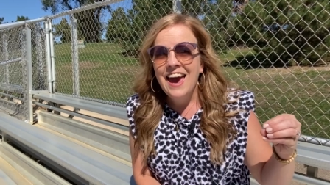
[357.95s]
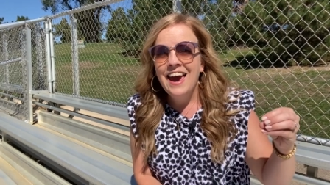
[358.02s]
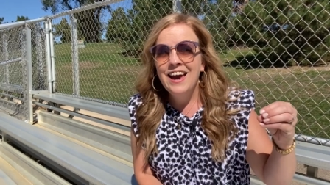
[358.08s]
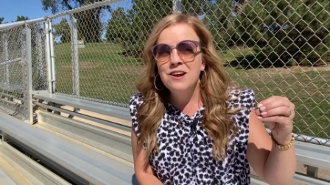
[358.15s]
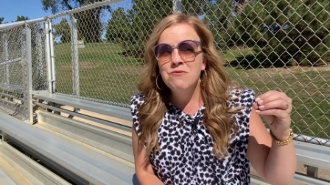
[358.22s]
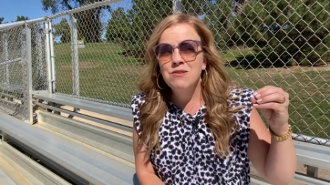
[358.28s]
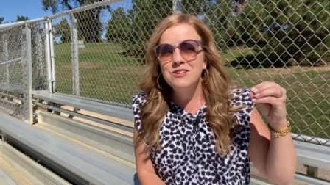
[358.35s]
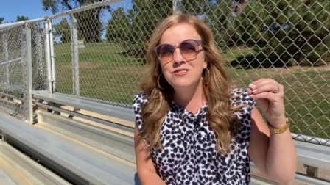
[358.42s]

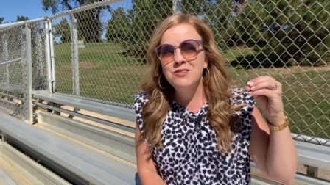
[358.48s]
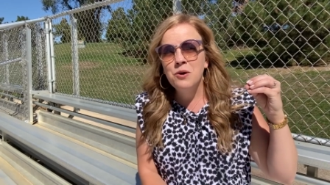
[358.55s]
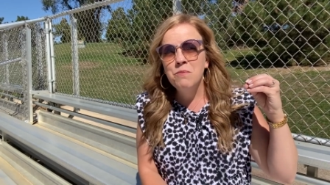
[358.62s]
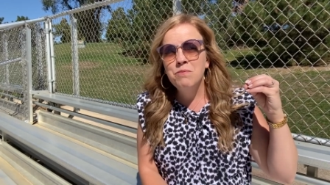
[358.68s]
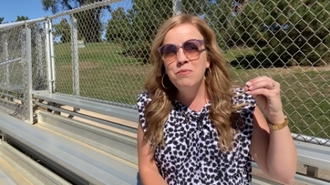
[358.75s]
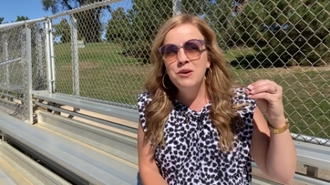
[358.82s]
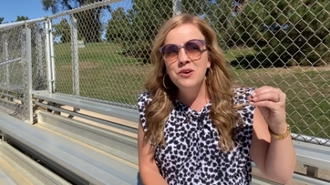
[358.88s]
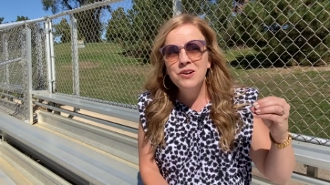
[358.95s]
And what's so
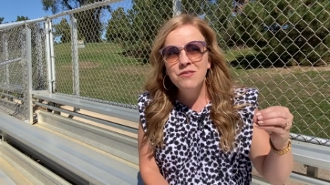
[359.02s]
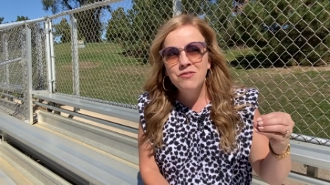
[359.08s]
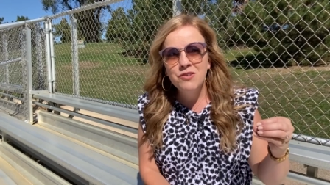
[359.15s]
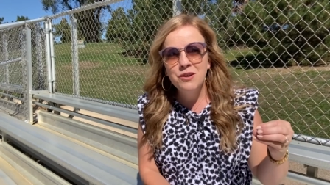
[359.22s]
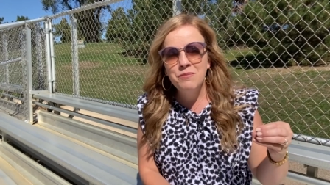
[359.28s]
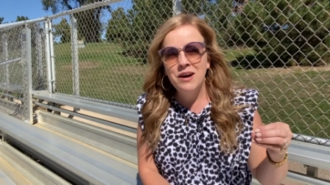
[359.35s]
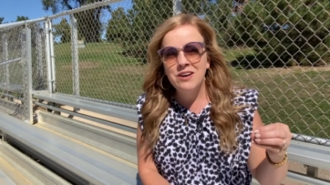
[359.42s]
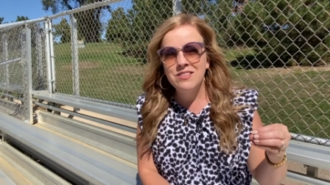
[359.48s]
beautiful
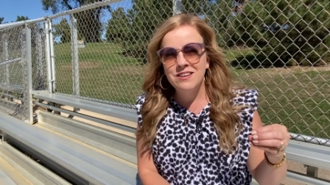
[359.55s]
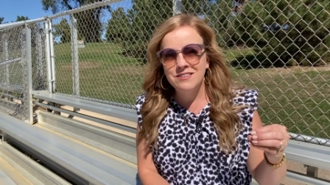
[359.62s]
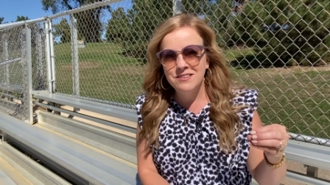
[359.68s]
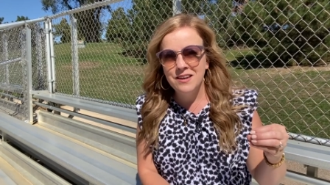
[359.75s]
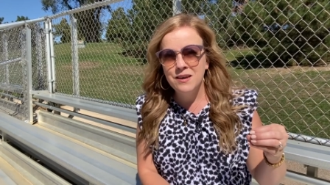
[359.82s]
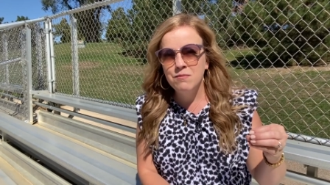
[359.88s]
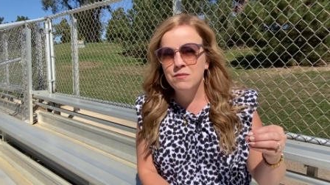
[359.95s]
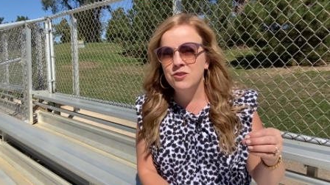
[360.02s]
about this
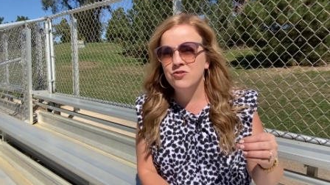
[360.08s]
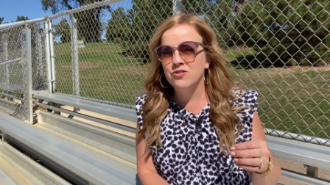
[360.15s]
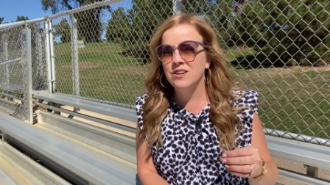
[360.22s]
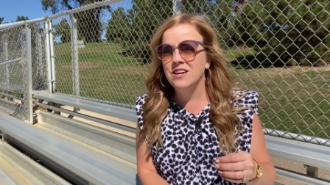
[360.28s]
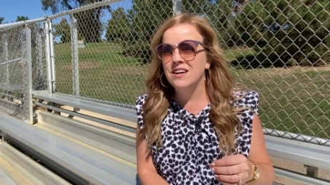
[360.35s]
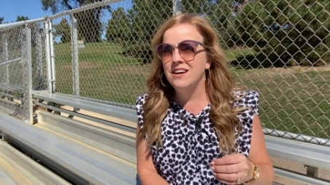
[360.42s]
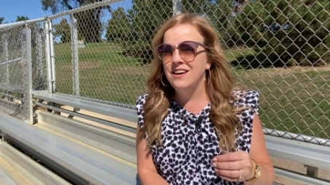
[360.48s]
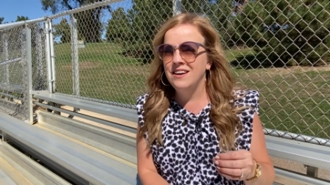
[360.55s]

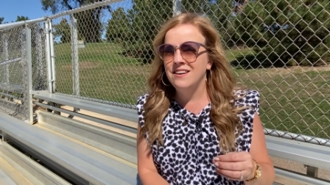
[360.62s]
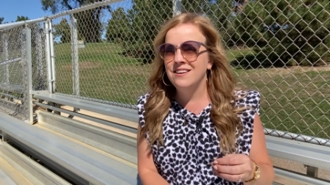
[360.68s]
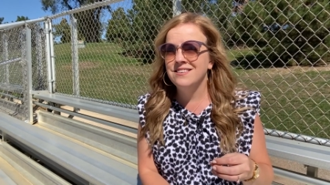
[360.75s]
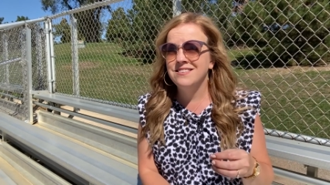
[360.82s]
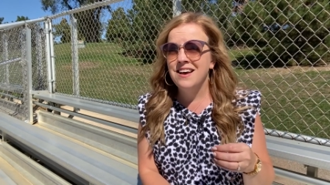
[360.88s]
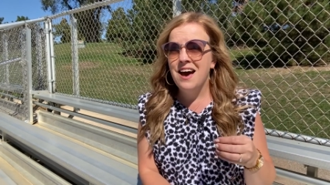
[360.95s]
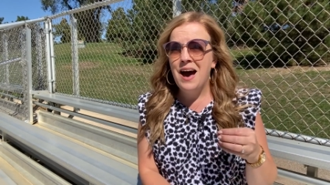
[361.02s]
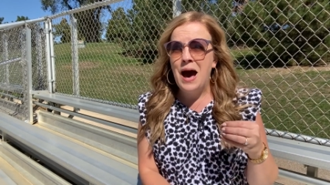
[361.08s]
imagery
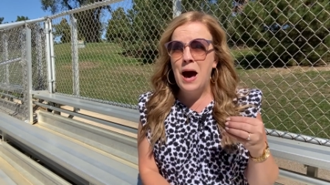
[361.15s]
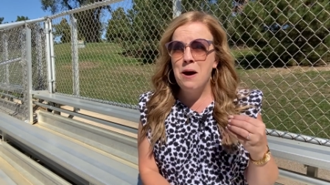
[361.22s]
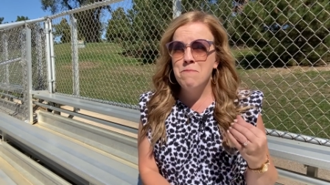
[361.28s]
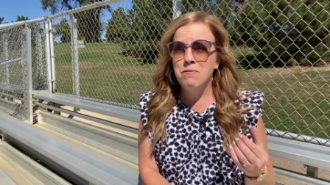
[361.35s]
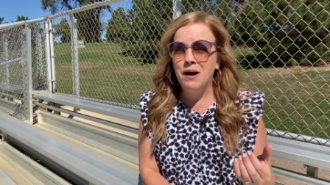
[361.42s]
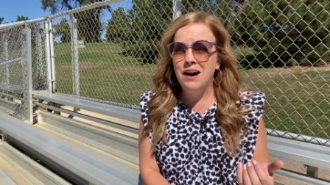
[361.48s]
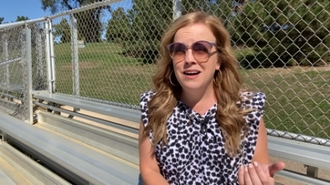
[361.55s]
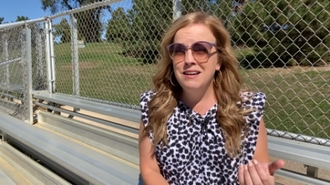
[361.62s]
is a
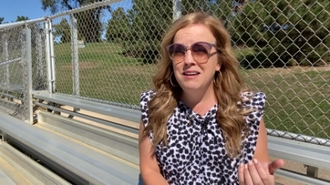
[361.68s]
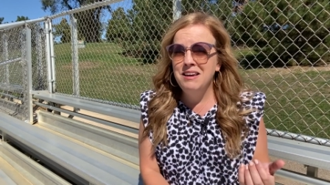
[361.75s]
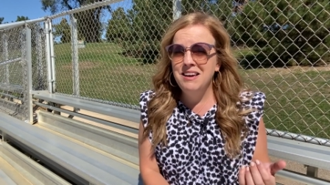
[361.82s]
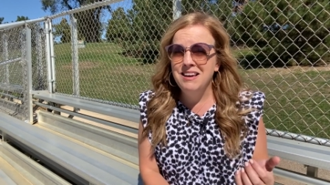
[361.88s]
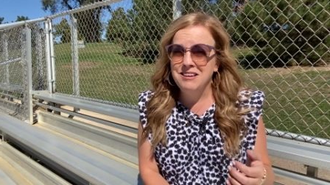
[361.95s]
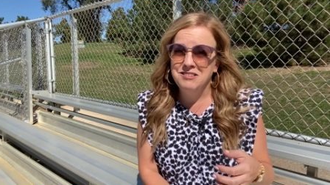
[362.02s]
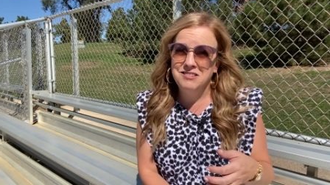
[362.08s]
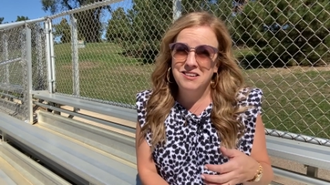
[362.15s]
body
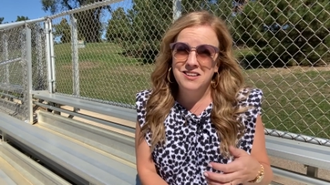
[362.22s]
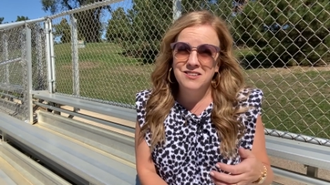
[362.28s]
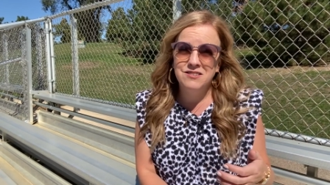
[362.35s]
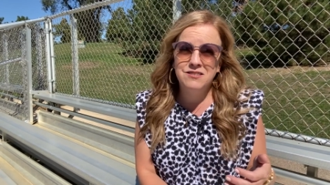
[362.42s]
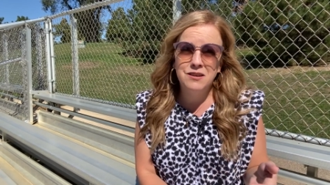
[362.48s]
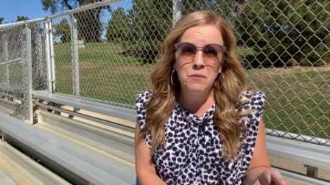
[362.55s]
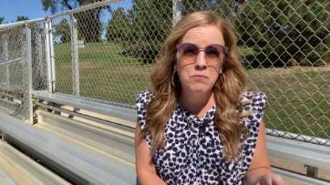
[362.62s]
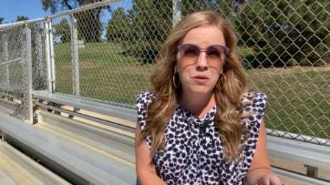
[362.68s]
is
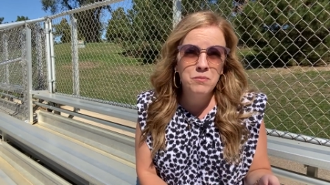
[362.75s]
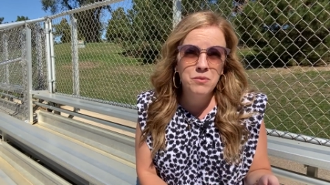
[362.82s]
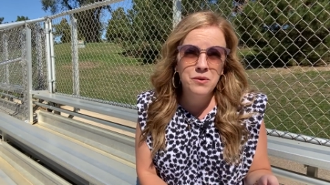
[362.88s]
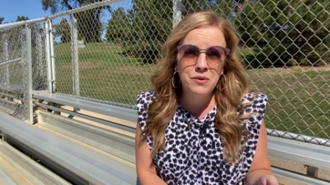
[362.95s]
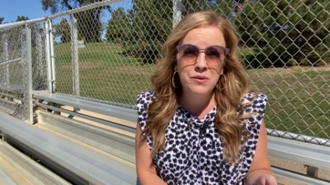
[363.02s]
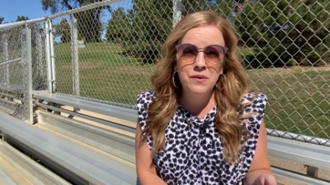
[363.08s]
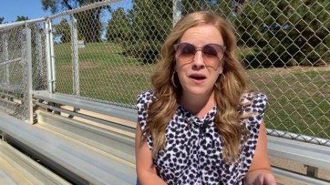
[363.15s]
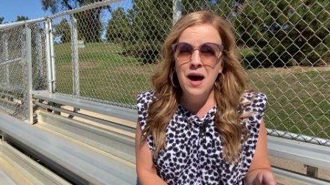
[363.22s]

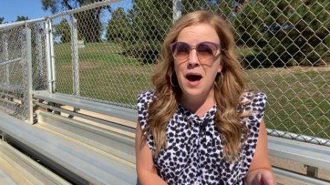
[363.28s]
inseparable